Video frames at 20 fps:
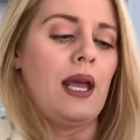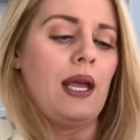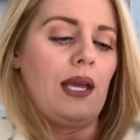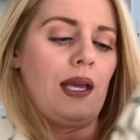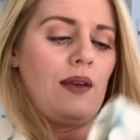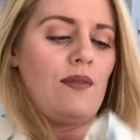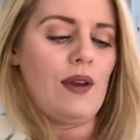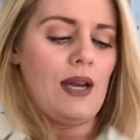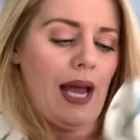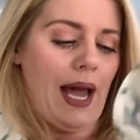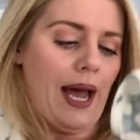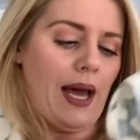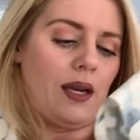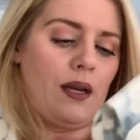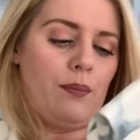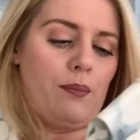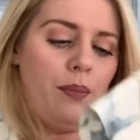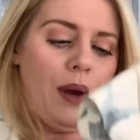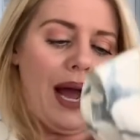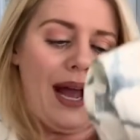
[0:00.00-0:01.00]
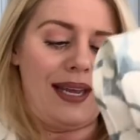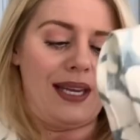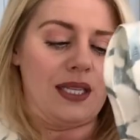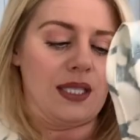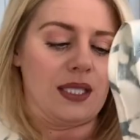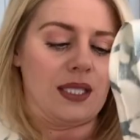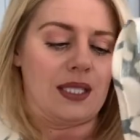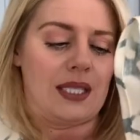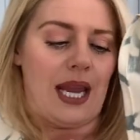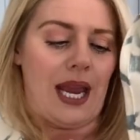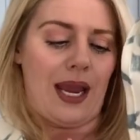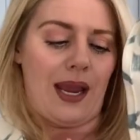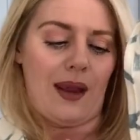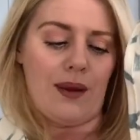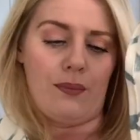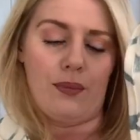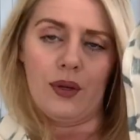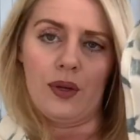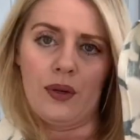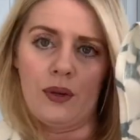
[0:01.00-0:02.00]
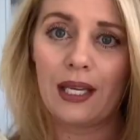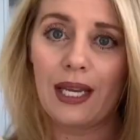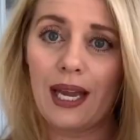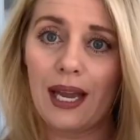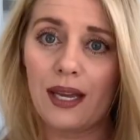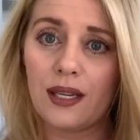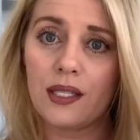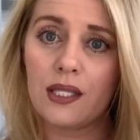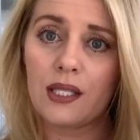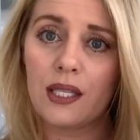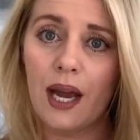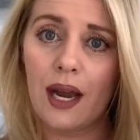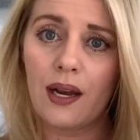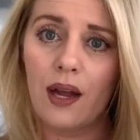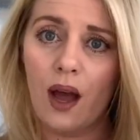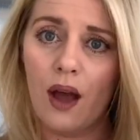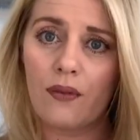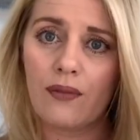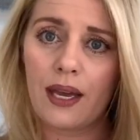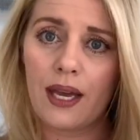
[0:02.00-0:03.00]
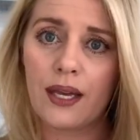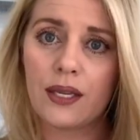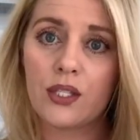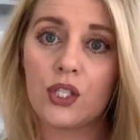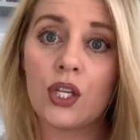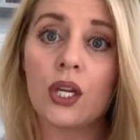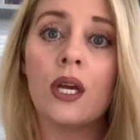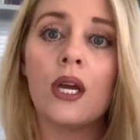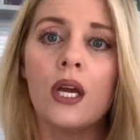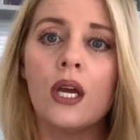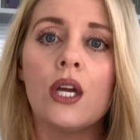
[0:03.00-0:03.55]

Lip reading: Even added bias tape on the inside of it